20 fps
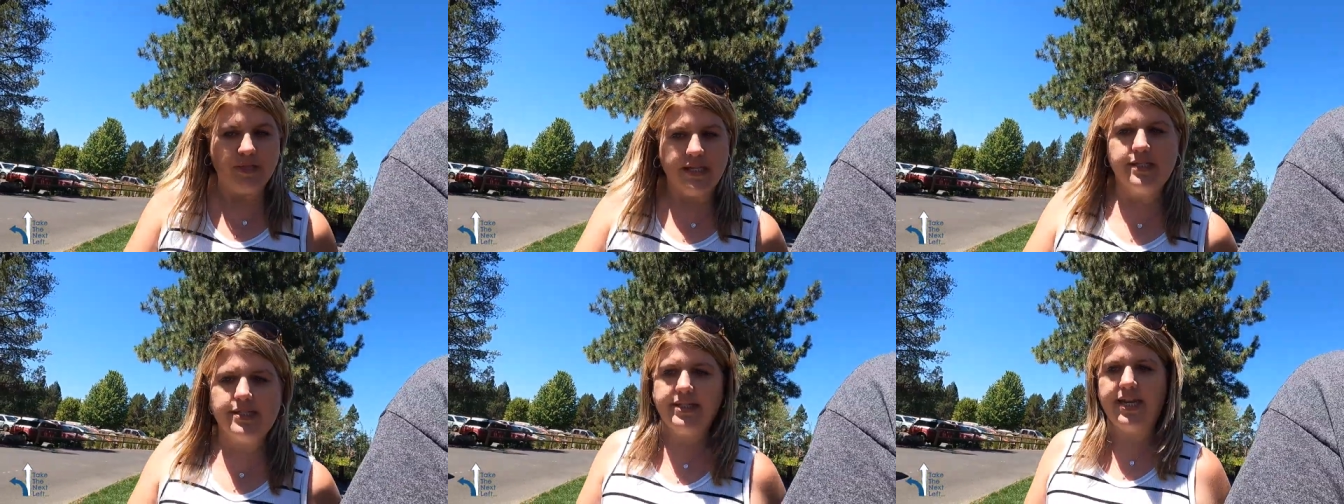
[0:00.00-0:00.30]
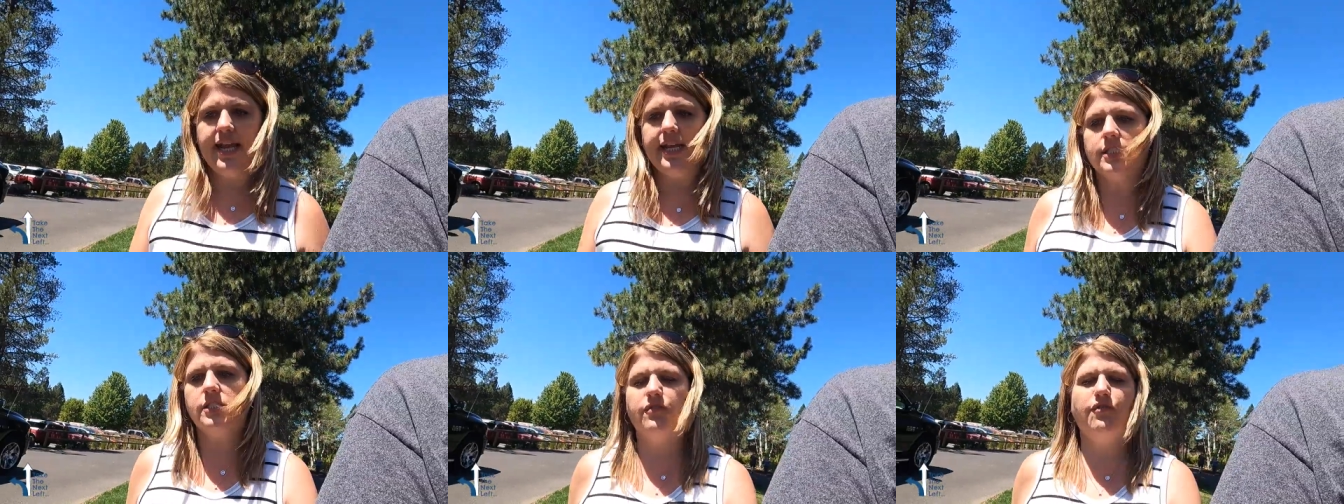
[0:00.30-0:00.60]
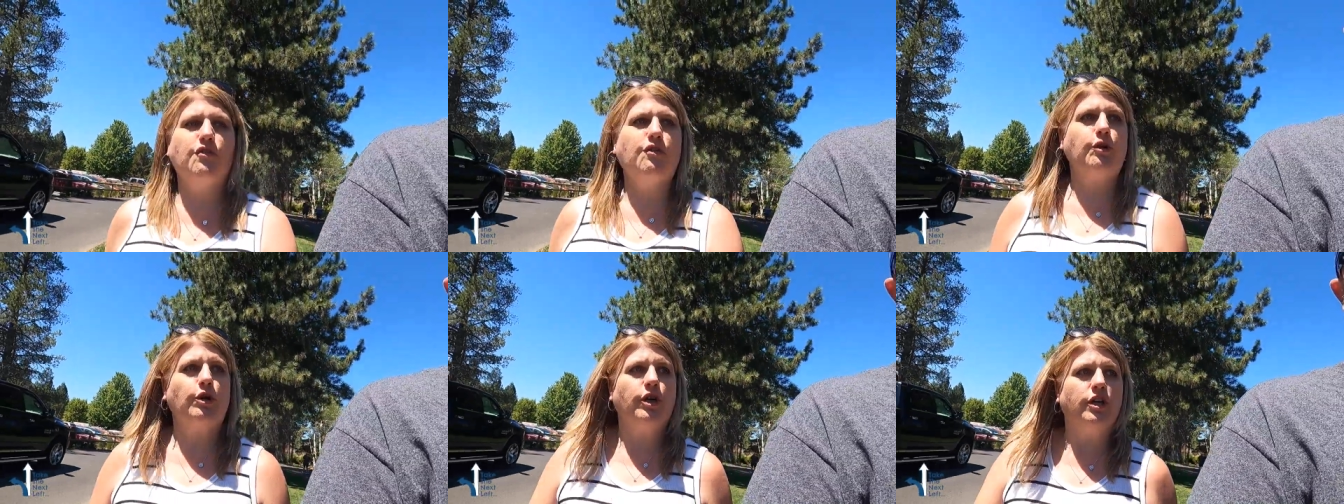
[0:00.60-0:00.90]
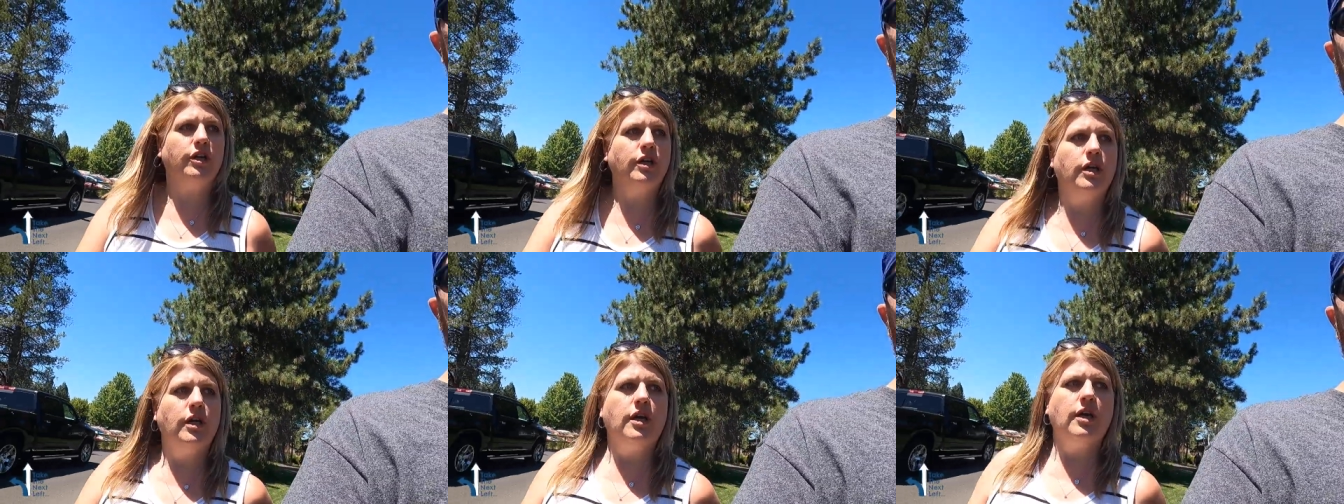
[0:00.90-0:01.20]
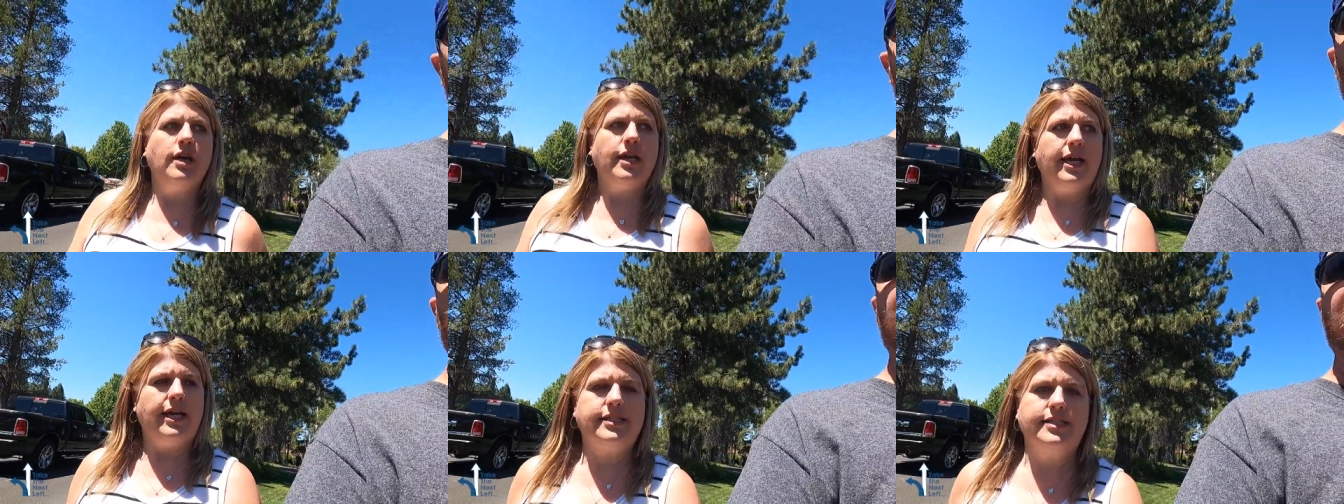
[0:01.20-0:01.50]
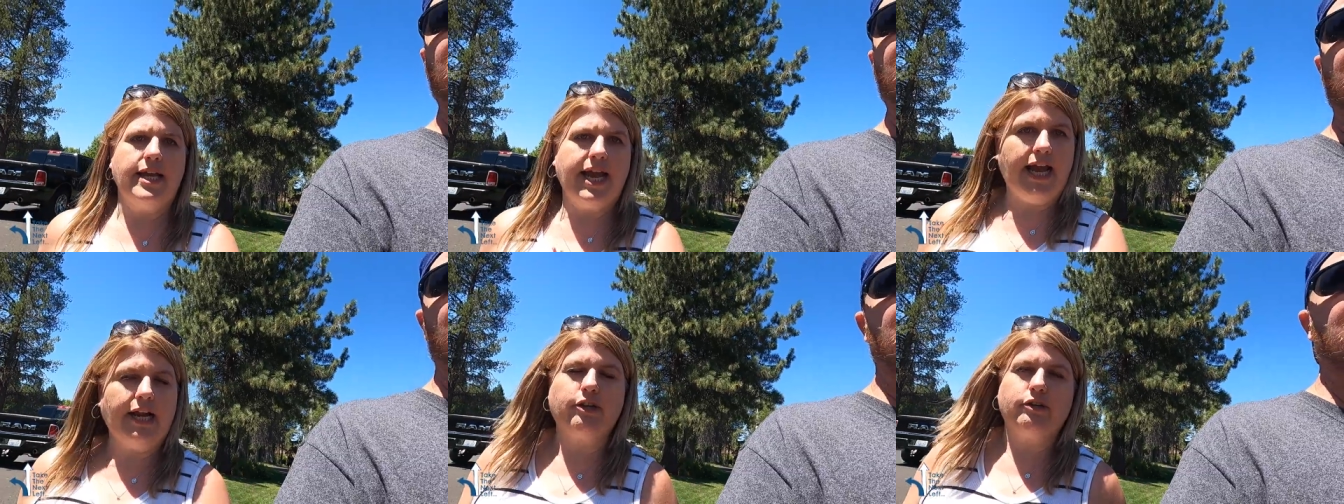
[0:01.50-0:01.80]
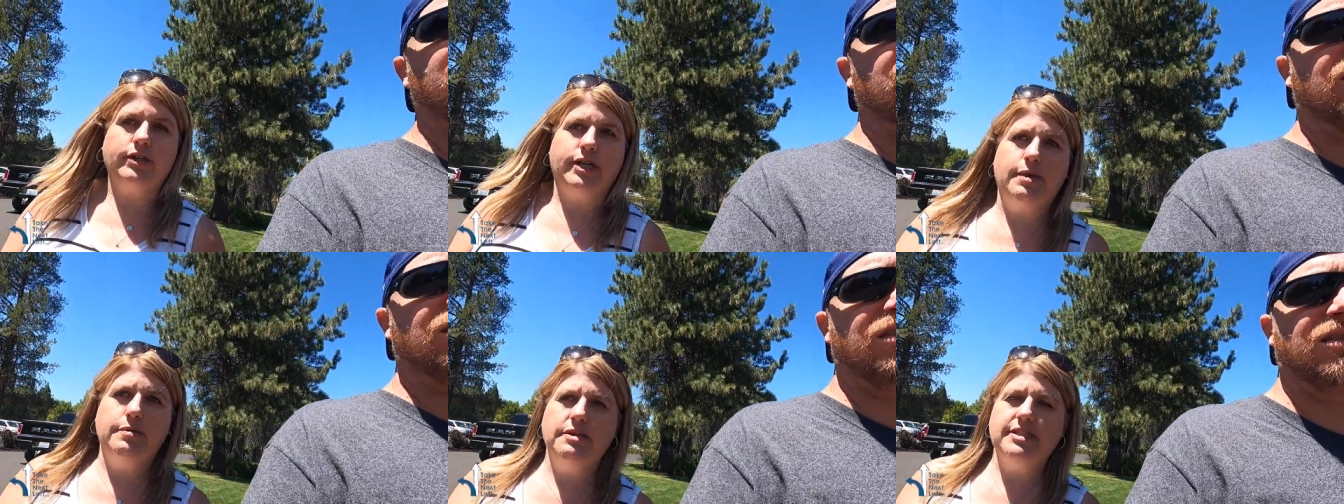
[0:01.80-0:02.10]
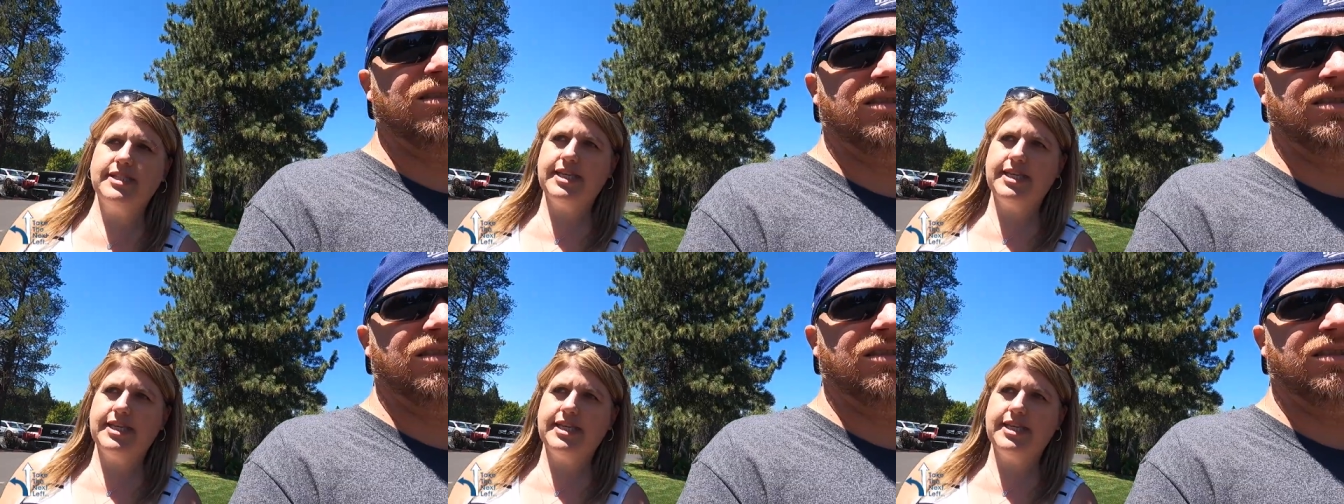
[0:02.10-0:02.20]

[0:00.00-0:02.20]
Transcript: It's an acronym.